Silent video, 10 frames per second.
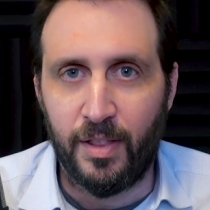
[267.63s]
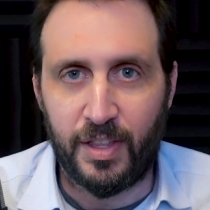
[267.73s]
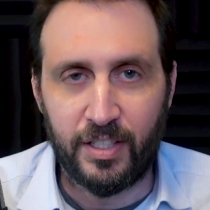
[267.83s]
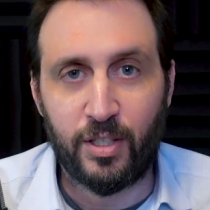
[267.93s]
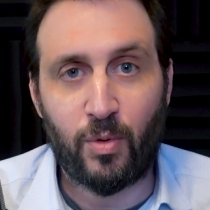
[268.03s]

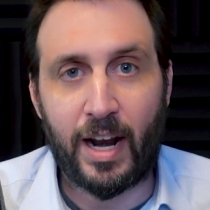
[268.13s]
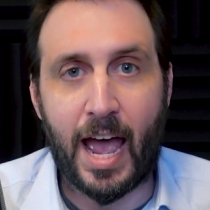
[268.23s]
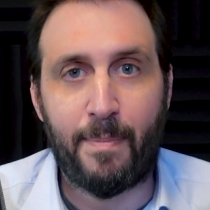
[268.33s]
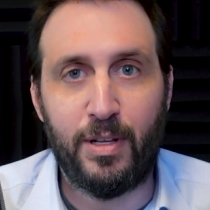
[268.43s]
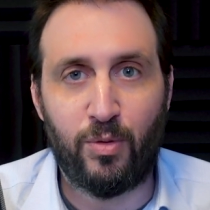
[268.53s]
This is what
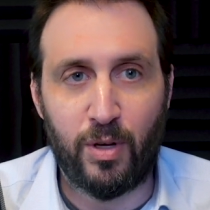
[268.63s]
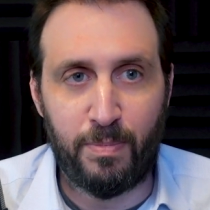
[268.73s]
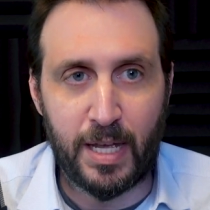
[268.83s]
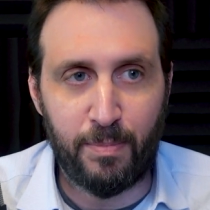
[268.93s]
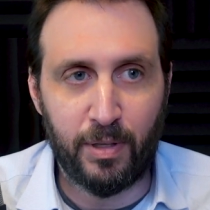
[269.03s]
happens when
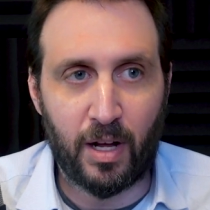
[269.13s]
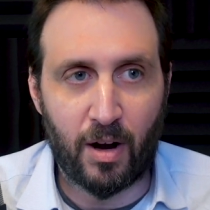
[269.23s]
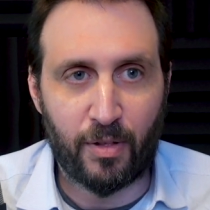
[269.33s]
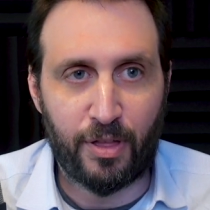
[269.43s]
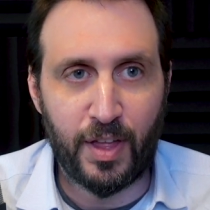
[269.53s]
people
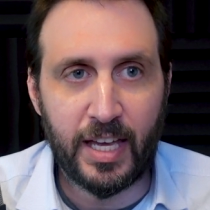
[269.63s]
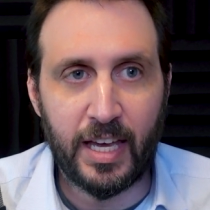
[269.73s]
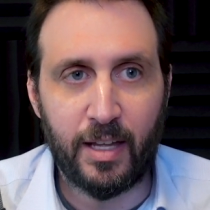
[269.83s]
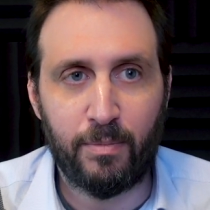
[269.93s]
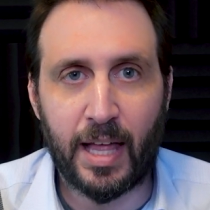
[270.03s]
are
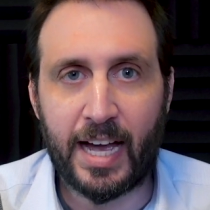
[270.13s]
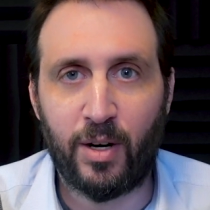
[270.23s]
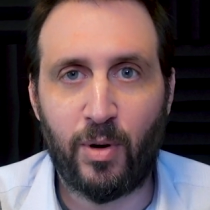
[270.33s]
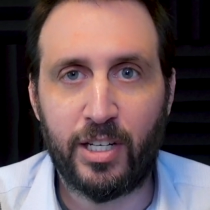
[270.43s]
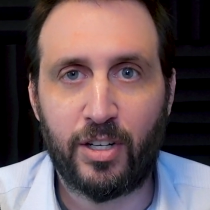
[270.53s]
thinking in black
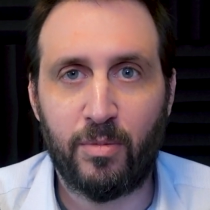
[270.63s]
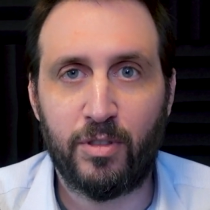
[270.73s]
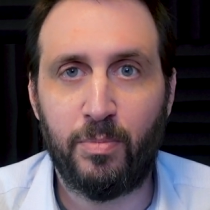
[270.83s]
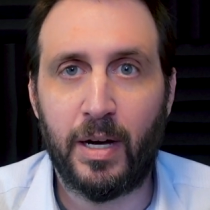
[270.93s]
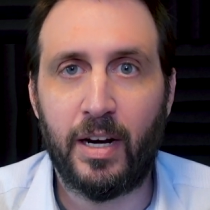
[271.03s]
and white
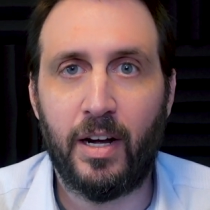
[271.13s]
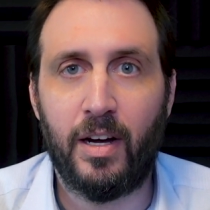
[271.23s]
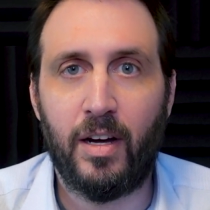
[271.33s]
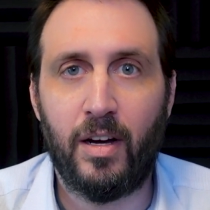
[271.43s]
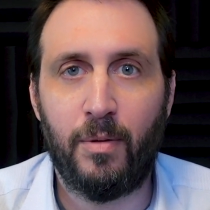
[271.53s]
terms, but
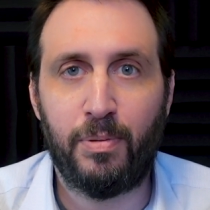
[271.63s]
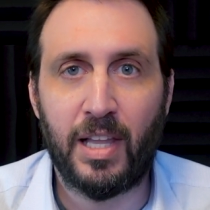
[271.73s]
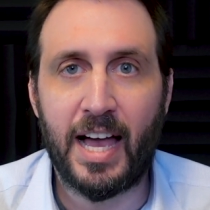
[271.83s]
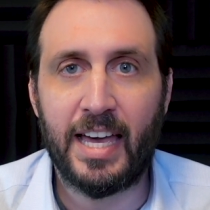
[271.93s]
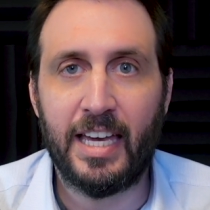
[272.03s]

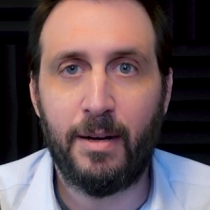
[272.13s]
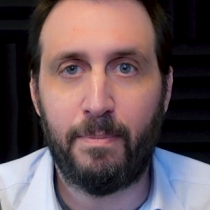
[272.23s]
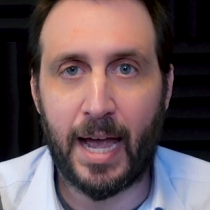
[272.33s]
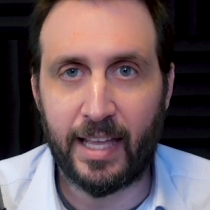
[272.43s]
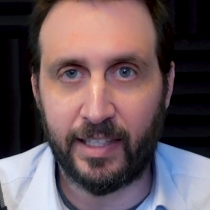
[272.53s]
applying it
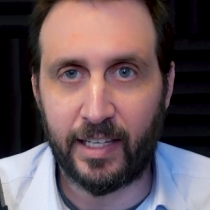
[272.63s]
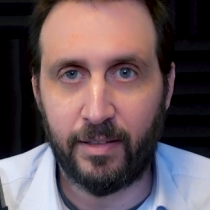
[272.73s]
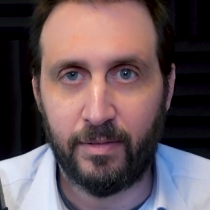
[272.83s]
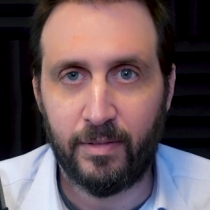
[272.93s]
badly.